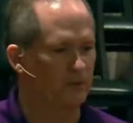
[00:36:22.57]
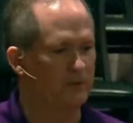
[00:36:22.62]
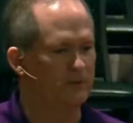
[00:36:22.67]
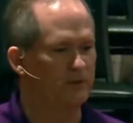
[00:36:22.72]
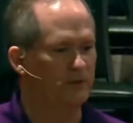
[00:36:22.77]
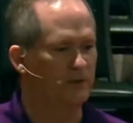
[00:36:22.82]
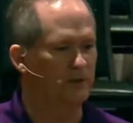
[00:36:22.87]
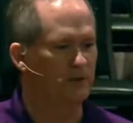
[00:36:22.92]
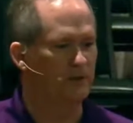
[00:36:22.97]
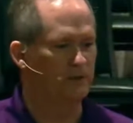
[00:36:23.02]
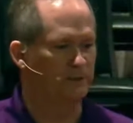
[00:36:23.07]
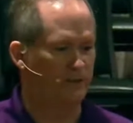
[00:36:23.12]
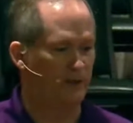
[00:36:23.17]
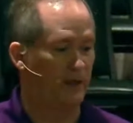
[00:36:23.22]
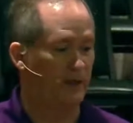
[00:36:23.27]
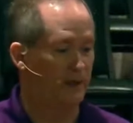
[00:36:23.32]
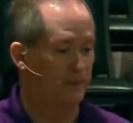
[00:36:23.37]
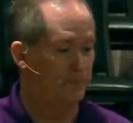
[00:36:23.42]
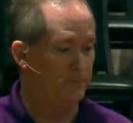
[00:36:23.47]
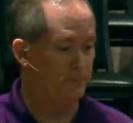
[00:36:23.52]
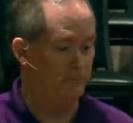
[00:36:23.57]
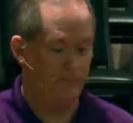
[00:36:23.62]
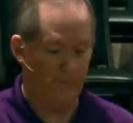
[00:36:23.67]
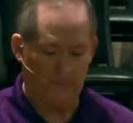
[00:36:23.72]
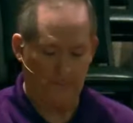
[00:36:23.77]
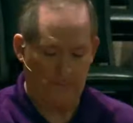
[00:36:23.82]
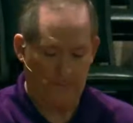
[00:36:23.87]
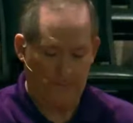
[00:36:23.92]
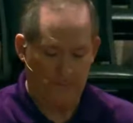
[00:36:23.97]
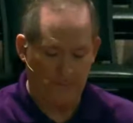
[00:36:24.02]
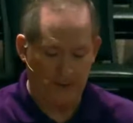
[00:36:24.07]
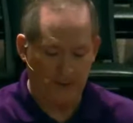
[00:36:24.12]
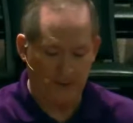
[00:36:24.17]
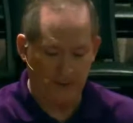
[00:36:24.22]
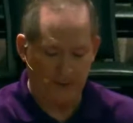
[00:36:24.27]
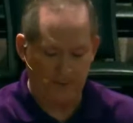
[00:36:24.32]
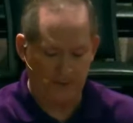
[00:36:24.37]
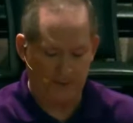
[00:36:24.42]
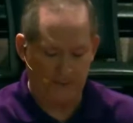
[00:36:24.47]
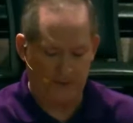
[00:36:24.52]
wants you to understand and me
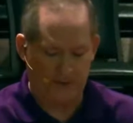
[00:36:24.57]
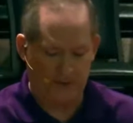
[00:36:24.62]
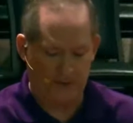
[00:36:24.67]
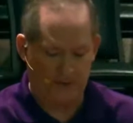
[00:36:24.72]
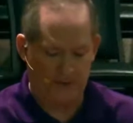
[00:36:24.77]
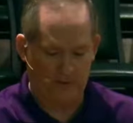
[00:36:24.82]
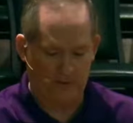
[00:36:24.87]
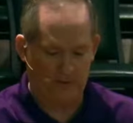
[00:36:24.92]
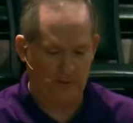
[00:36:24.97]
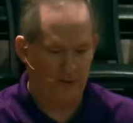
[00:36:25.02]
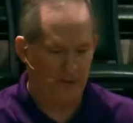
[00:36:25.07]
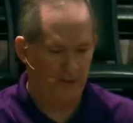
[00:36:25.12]
to understand